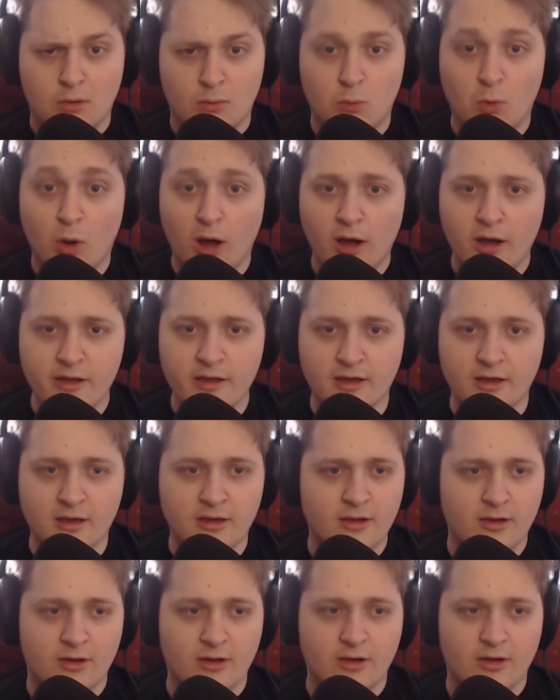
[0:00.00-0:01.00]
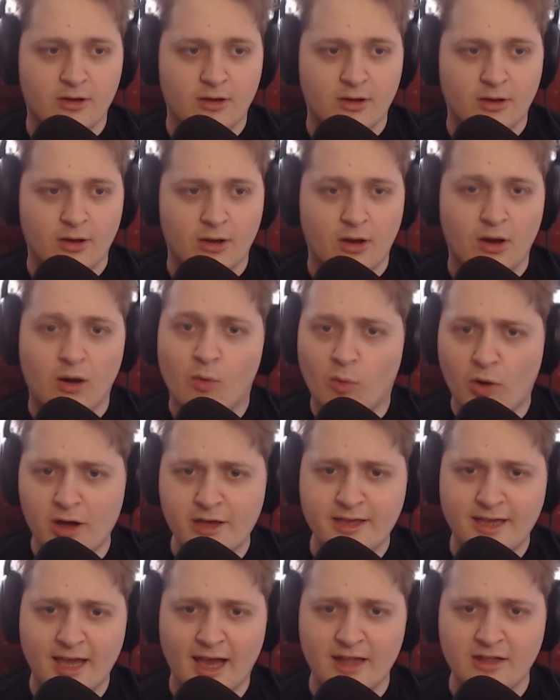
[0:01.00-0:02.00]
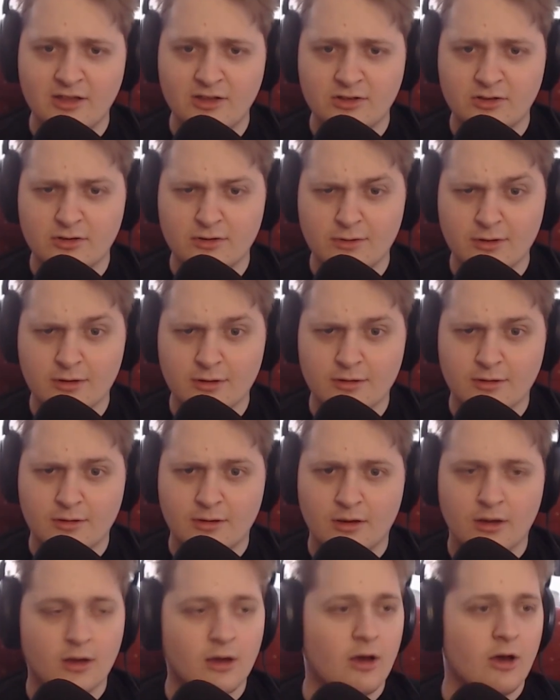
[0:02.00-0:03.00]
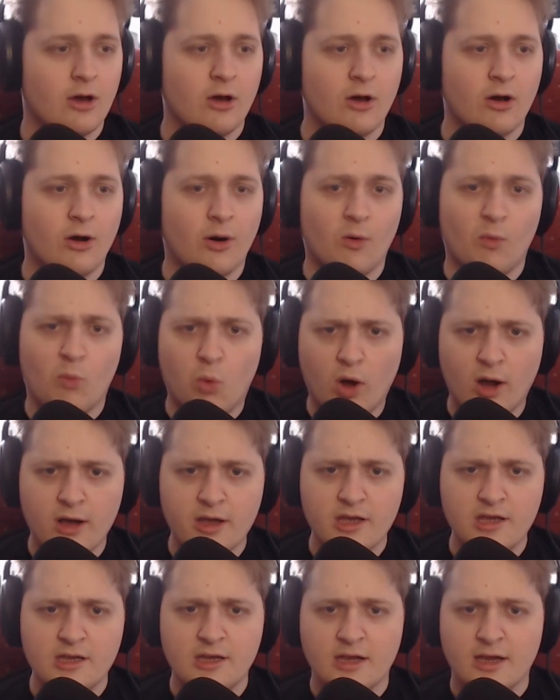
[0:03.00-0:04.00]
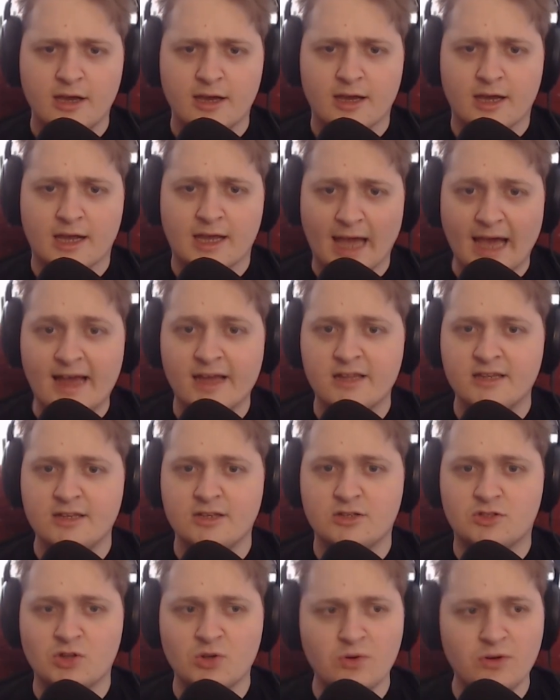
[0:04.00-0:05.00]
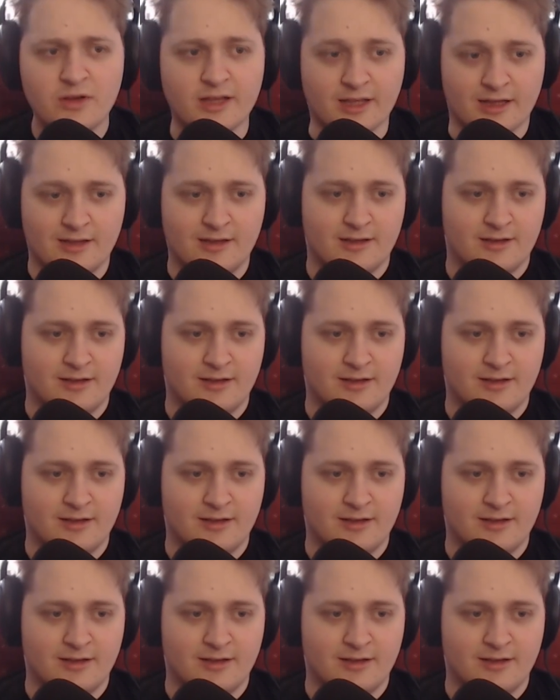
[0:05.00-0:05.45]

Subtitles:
why? Why can't you do it? Why can't you do it?